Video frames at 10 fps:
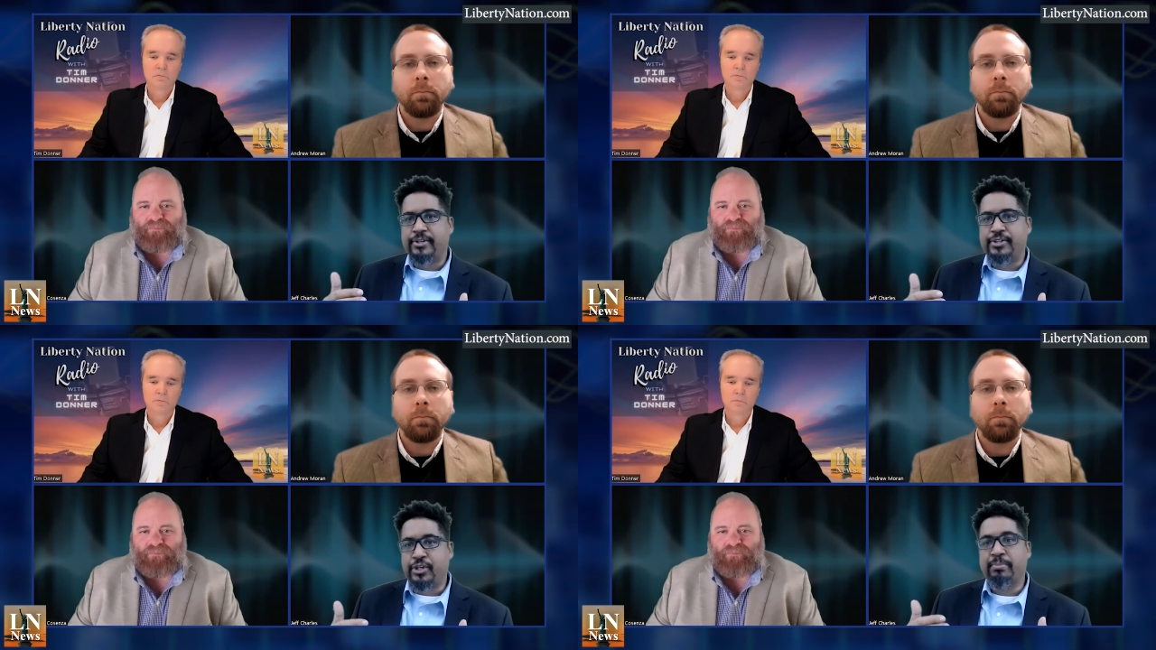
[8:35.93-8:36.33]

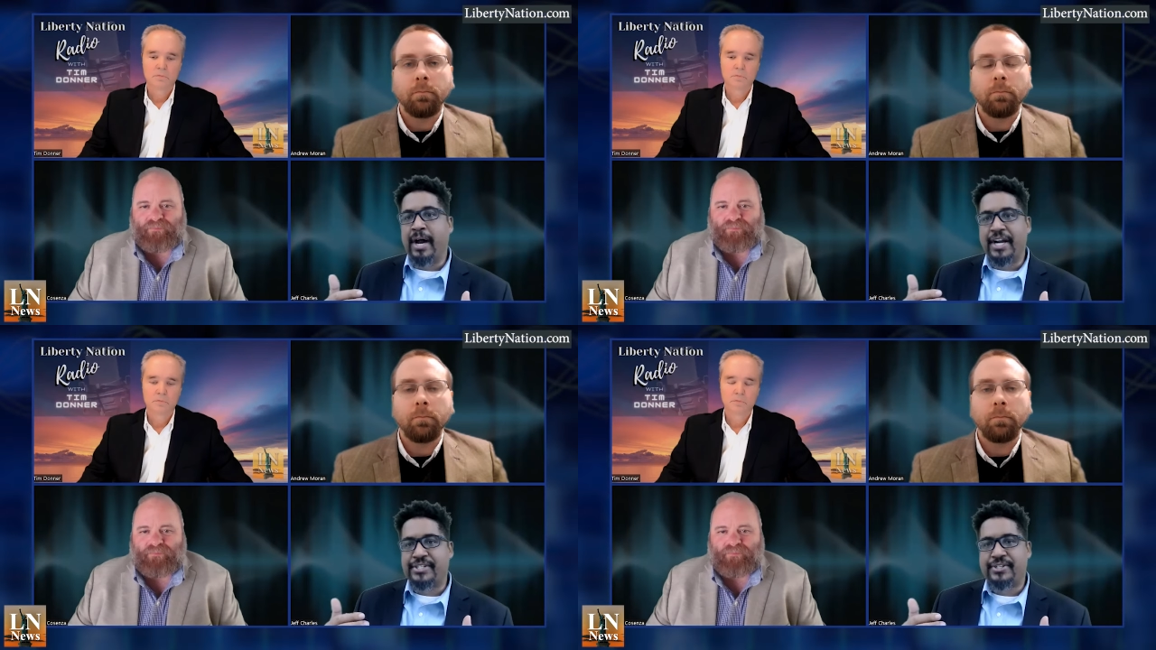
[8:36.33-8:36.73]
Speaker 1: do
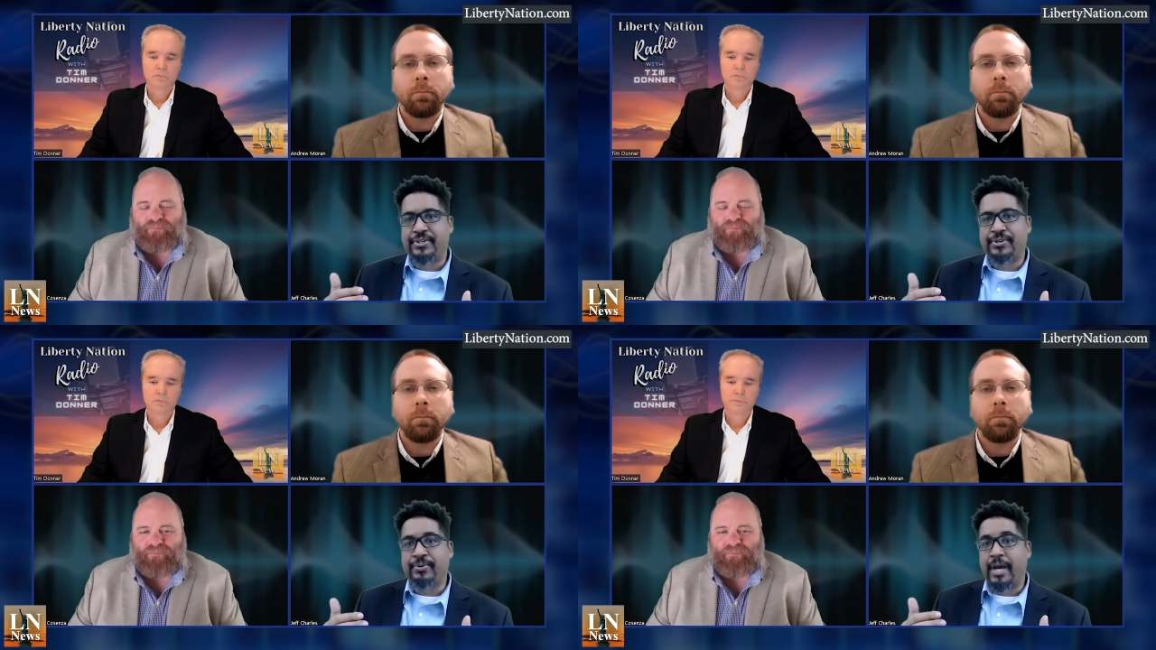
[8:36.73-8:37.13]
much
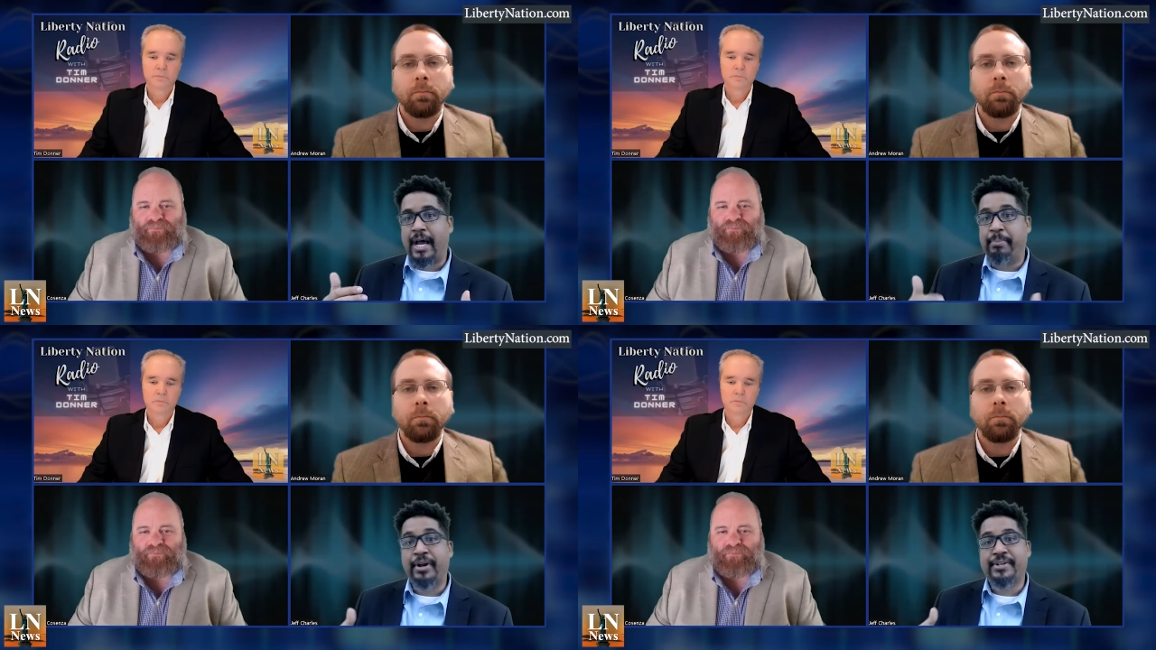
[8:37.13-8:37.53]
to uh,
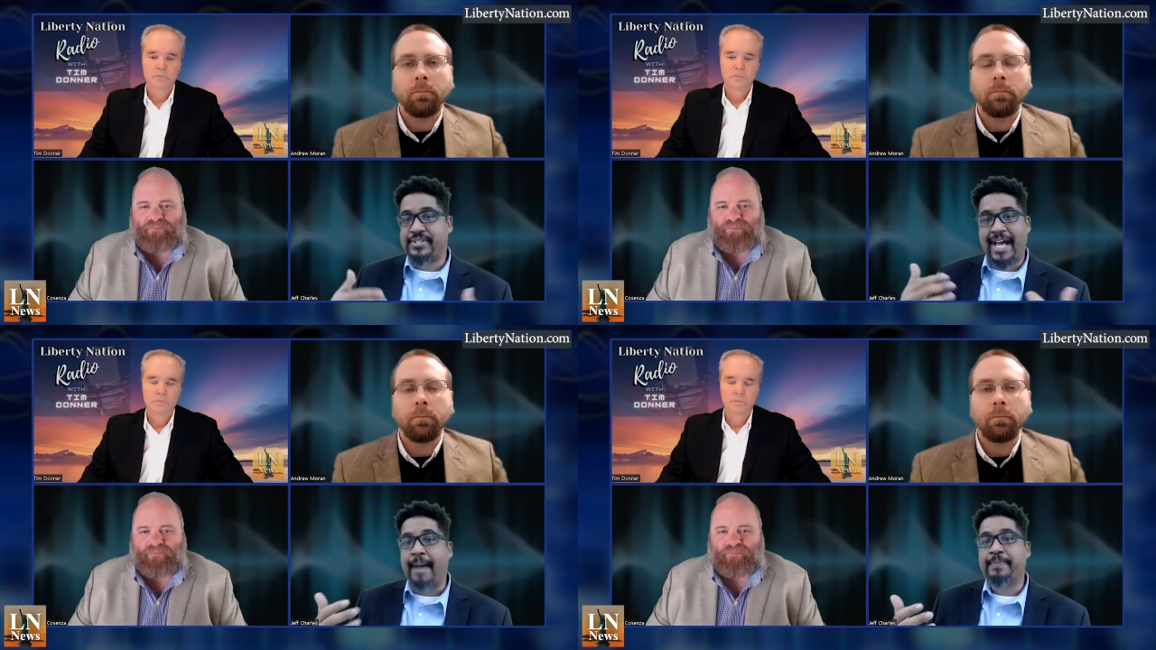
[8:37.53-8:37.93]
put a
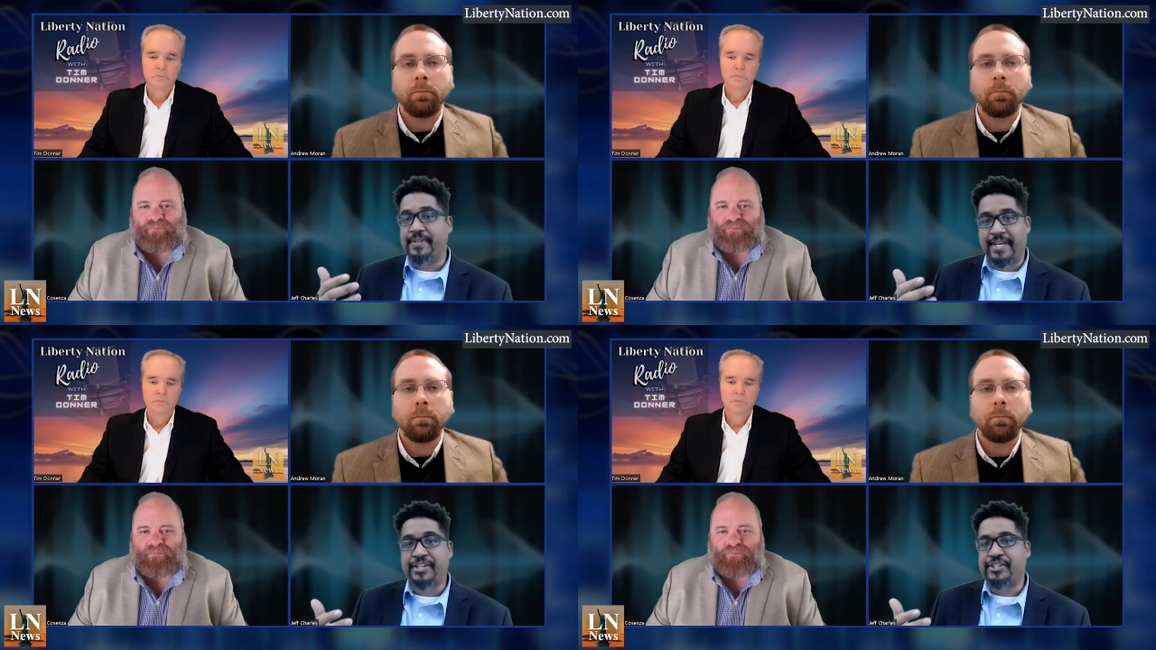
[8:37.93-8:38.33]
stop to
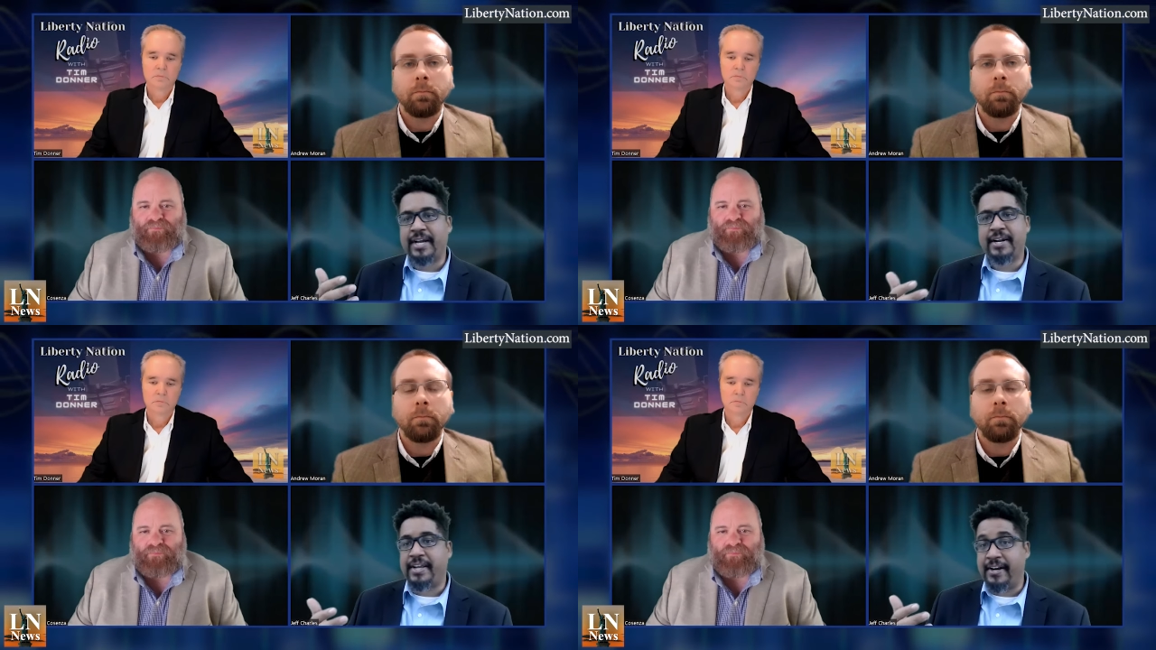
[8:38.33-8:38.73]
the
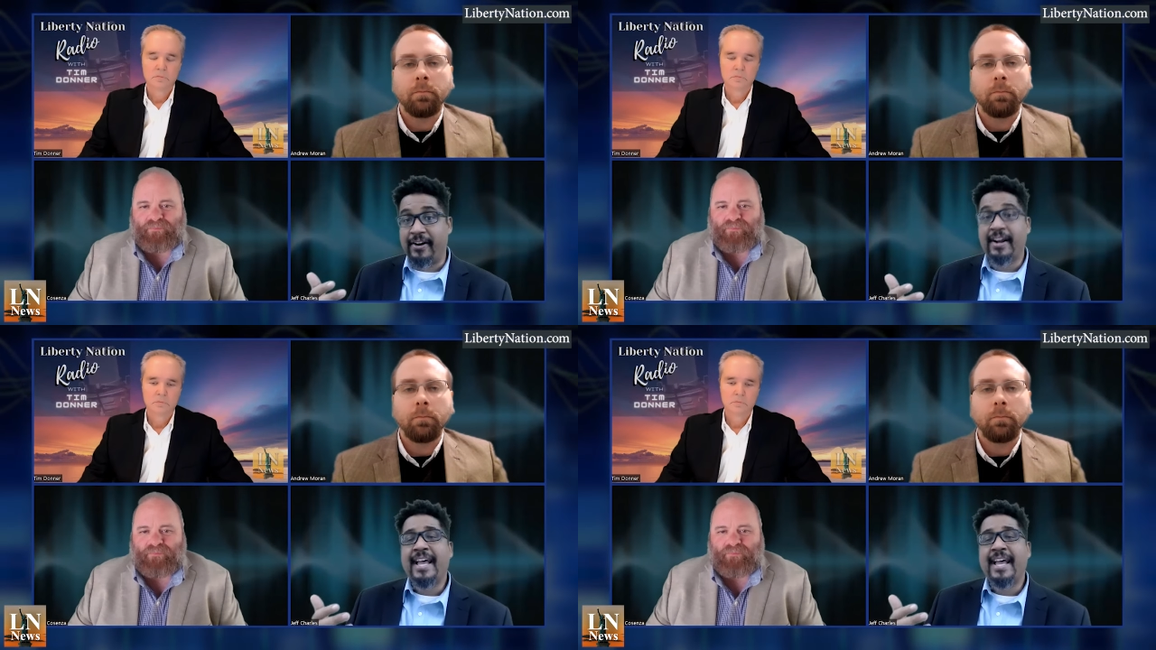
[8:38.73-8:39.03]
agenda here.